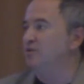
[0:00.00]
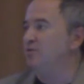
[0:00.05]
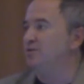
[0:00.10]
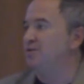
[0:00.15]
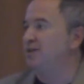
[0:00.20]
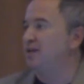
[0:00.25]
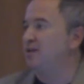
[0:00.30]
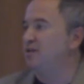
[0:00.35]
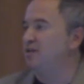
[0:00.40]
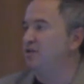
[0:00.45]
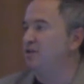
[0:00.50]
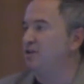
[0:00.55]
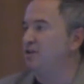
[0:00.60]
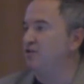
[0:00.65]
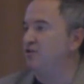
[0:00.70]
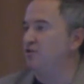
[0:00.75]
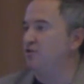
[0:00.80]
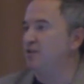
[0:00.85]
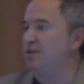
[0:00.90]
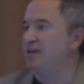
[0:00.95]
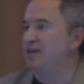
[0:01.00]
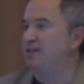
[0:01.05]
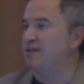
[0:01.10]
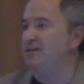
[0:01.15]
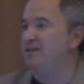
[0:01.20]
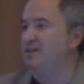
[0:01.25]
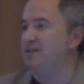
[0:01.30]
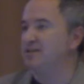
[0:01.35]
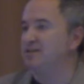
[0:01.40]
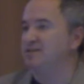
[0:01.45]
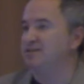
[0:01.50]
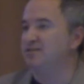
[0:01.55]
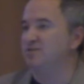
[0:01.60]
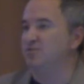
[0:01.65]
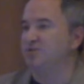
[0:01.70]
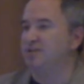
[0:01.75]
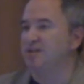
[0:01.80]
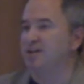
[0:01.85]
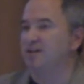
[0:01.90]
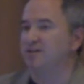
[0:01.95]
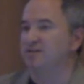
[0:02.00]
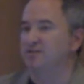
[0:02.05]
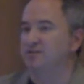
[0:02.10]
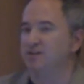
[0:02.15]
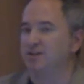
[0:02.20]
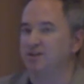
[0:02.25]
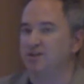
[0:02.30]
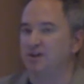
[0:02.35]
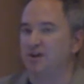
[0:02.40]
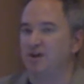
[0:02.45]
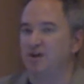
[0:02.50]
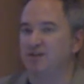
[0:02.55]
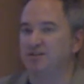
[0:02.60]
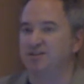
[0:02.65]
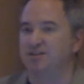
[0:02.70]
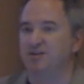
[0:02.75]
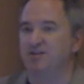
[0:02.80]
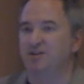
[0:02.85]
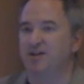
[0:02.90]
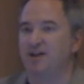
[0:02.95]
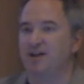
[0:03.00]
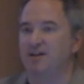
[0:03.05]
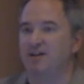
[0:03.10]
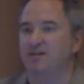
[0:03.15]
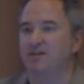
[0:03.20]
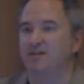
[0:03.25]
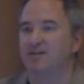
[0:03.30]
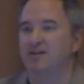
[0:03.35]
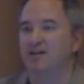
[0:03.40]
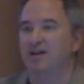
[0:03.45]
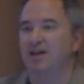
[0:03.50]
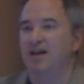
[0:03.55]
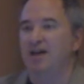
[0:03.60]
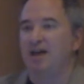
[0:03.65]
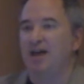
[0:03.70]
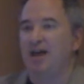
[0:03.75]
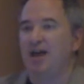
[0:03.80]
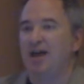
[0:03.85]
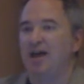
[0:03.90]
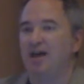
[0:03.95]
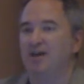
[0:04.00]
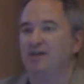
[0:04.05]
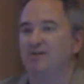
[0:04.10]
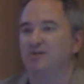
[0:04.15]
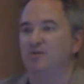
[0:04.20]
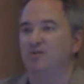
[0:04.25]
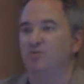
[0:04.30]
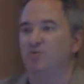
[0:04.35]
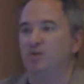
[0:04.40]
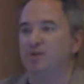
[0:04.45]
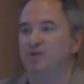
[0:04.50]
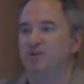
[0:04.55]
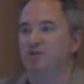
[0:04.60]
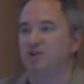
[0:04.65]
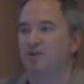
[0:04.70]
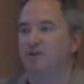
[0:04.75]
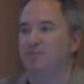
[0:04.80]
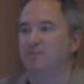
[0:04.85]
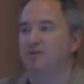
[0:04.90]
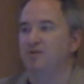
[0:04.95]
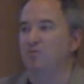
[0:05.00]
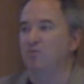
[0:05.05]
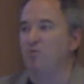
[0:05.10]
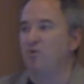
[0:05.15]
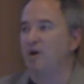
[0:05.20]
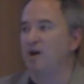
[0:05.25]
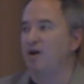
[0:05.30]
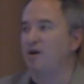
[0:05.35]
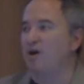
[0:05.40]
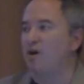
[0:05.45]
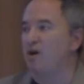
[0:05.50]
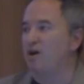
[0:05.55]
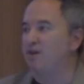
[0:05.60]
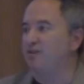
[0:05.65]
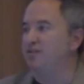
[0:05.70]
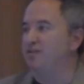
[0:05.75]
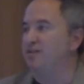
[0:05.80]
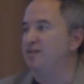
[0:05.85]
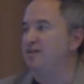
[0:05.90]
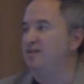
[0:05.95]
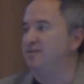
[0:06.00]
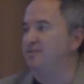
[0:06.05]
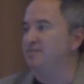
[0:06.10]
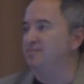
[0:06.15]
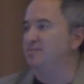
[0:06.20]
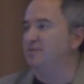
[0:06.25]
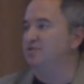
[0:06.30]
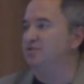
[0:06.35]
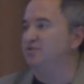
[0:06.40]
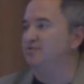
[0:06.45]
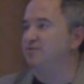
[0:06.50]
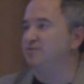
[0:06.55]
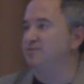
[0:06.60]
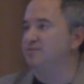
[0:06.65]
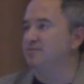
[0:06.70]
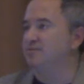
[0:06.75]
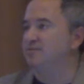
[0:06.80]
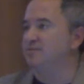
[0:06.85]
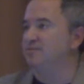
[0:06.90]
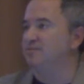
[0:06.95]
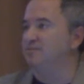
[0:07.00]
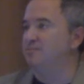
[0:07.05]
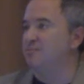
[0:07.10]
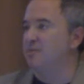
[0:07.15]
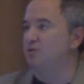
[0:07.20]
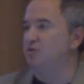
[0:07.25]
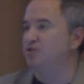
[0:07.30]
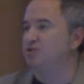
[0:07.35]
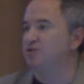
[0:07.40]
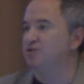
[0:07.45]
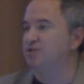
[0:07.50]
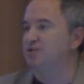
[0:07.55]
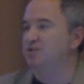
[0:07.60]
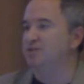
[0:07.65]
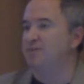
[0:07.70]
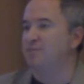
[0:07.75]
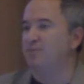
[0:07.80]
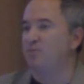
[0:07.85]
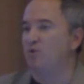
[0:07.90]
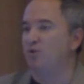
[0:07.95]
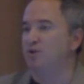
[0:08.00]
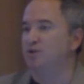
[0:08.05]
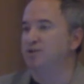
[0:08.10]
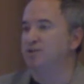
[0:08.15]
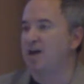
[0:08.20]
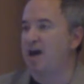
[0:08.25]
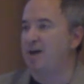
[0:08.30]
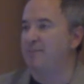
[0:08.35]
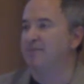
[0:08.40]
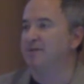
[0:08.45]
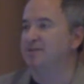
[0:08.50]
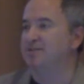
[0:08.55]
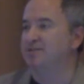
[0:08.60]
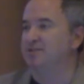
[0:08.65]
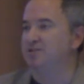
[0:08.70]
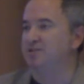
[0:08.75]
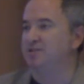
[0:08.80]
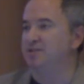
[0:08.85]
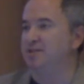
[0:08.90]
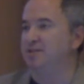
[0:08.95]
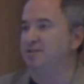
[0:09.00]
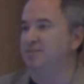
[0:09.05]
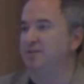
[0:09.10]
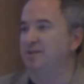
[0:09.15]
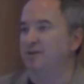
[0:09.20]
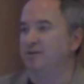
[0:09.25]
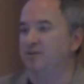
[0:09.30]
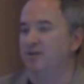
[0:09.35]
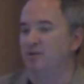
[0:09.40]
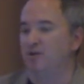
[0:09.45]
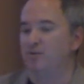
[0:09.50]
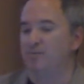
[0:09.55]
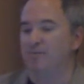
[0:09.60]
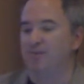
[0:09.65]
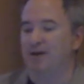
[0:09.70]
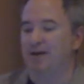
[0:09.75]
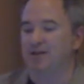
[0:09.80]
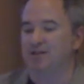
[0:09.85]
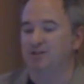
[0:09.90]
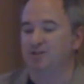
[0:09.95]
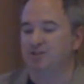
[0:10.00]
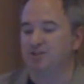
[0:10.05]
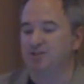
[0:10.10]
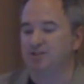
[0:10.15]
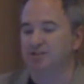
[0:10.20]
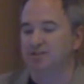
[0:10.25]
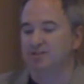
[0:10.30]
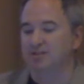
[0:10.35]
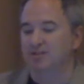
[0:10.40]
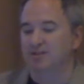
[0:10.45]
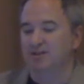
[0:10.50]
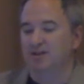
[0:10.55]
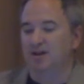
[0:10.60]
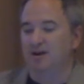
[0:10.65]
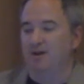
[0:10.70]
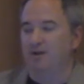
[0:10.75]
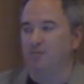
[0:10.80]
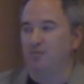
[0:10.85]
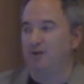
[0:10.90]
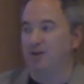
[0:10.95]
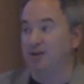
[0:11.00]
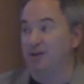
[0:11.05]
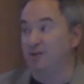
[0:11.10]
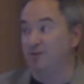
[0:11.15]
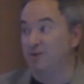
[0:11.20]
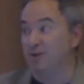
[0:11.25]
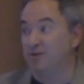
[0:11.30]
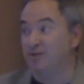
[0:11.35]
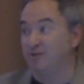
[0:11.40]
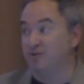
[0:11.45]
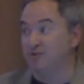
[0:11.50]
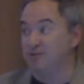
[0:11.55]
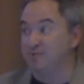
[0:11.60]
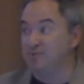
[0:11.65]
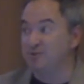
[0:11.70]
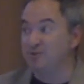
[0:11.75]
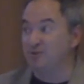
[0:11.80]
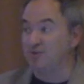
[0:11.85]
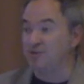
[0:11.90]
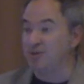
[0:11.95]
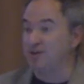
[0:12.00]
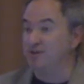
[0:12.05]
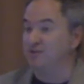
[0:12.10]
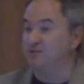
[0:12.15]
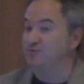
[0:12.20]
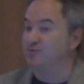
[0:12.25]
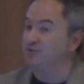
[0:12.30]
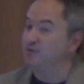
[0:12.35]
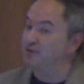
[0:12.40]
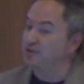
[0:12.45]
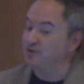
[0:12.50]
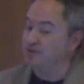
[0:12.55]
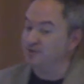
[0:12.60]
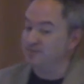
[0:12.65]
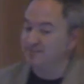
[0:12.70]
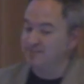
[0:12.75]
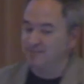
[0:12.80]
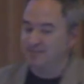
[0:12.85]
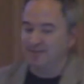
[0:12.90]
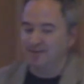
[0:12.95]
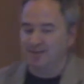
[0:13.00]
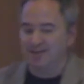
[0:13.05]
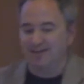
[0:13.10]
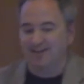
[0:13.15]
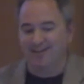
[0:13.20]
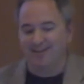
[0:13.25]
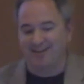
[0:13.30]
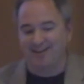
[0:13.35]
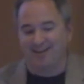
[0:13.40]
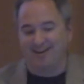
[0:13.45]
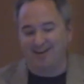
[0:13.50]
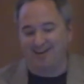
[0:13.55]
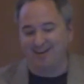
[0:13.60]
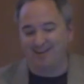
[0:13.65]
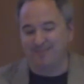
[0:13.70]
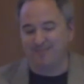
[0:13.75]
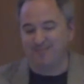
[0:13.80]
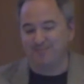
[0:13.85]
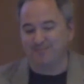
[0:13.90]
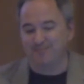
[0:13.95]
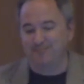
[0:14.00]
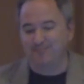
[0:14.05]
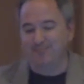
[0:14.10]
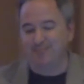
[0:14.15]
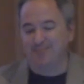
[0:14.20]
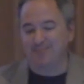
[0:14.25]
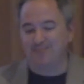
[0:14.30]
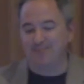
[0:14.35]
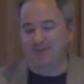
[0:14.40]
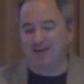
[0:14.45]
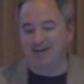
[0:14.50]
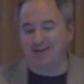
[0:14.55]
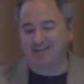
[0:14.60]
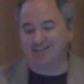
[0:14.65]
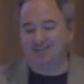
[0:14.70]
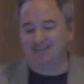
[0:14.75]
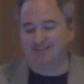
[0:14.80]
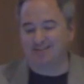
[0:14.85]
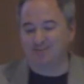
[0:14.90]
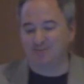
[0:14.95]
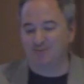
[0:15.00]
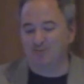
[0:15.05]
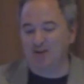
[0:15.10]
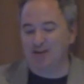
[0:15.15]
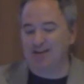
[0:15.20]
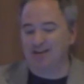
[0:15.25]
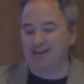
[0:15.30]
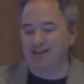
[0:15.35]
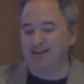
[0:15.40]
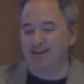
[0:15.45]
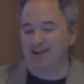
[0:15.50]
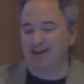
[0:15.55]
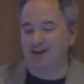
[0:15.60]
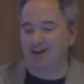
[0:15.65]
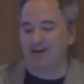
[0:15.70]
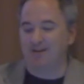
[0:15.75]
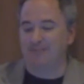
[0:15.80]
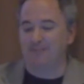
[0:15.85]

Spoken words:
We take a look at Google Analytics, we take a look at call center data, and we determine what are the most important topics that need to be on the homepage. We can get rid of those image rotators for you. But we can